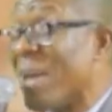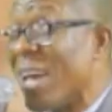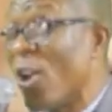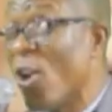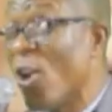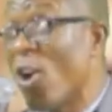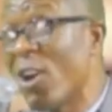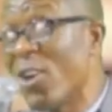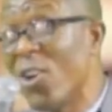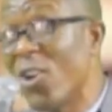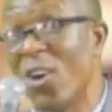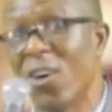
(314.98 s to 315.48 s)

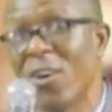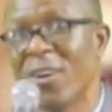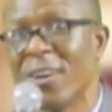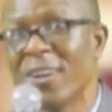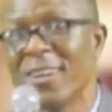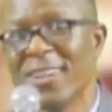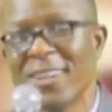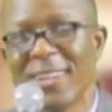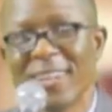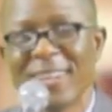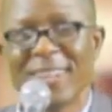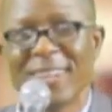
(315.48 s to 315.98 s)
alone,
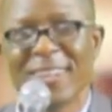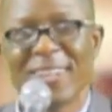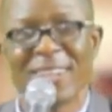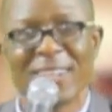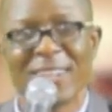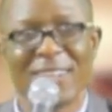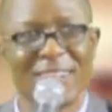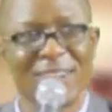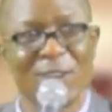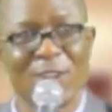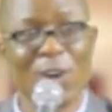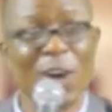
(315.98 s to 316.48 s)
oh.
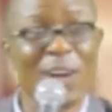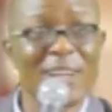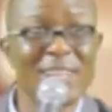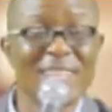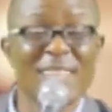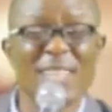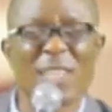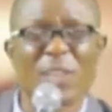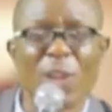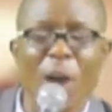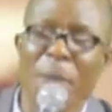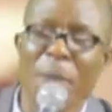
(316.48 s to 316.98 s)
Don't
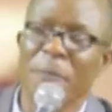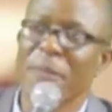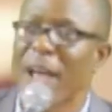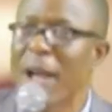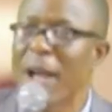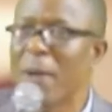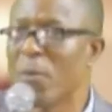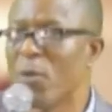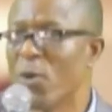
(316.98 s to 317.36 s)
disturb them,